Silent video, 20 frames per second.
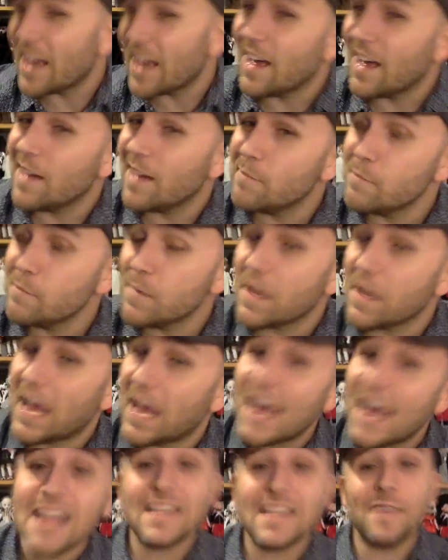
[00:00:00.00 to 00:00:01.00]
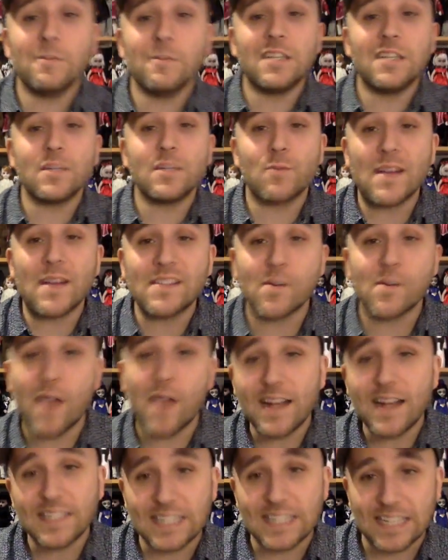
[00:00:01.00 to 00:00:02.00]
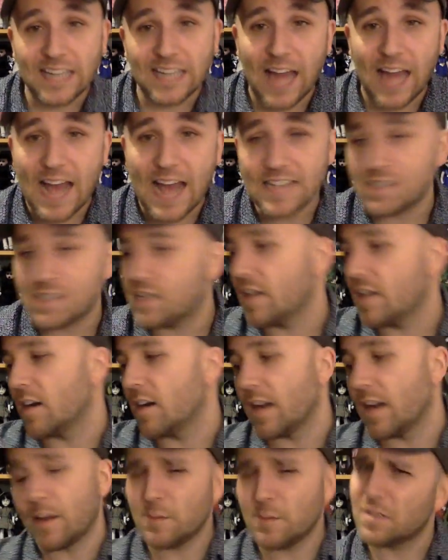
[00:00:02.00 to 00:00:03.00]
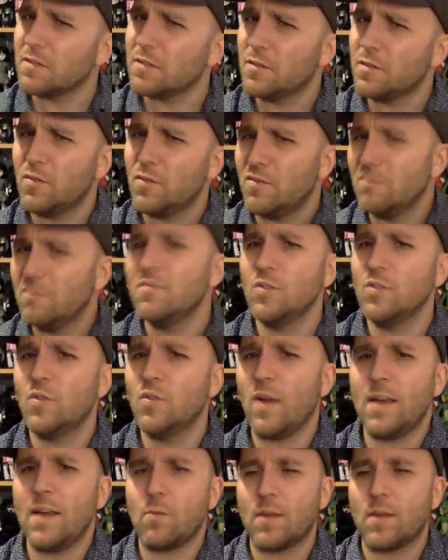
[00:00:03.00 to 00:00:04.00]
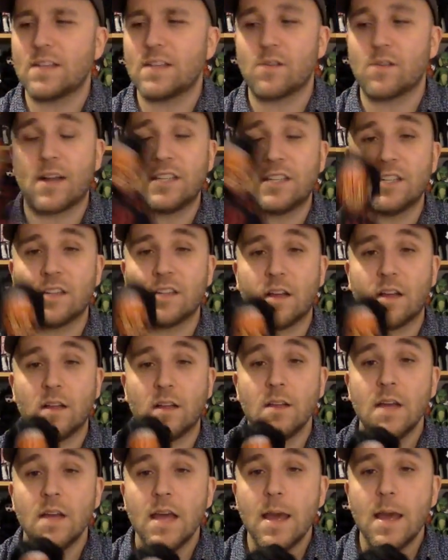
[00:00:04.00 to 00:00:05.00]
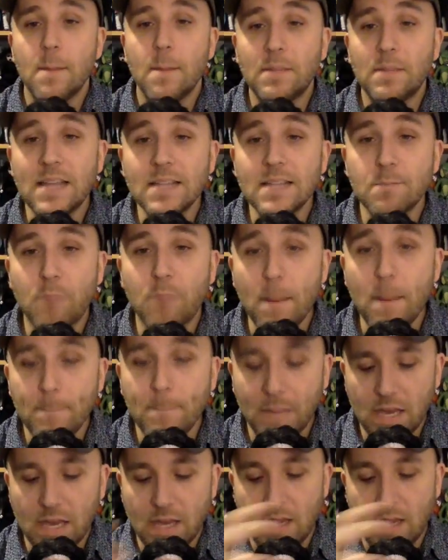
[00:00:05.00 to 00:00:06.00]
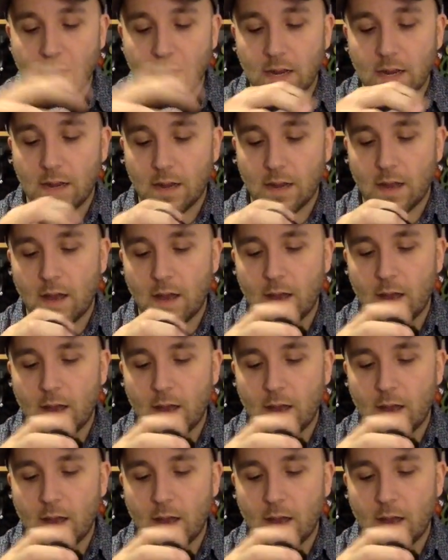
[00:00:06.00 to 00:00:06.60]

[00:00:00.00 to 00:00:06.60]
And he was just resurrected last year, and he was a great resurrection doll. But that's Pumpkin.